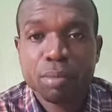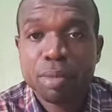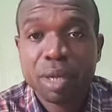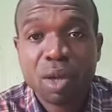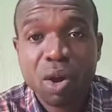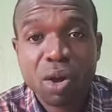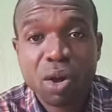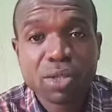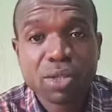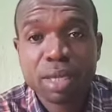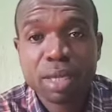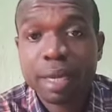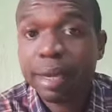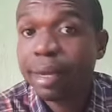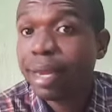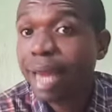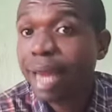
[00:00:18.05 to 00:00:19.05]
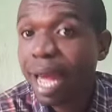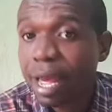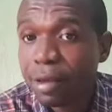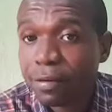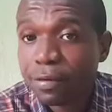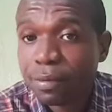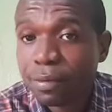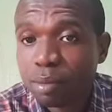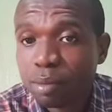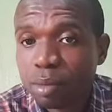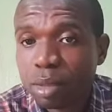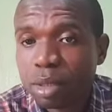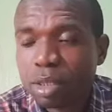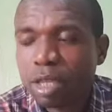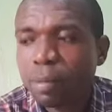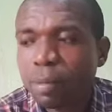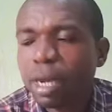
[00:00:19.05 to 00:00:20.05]
Because in life,
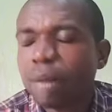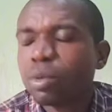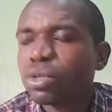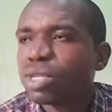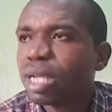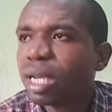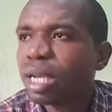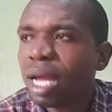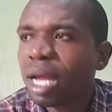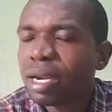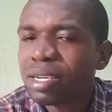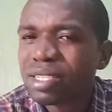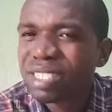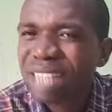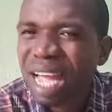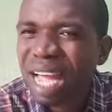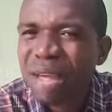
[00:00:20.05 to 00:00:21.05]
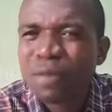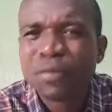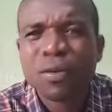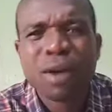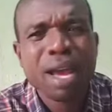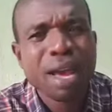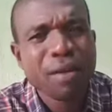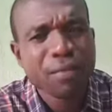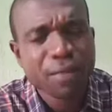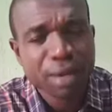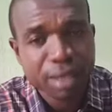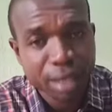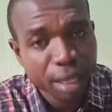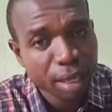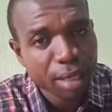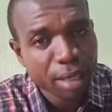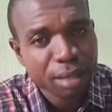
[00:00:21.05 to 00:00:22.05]
the Bible said there is time for
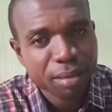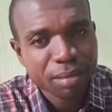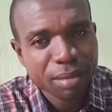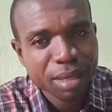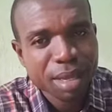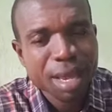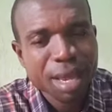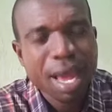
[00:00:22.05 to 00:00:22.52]
everything.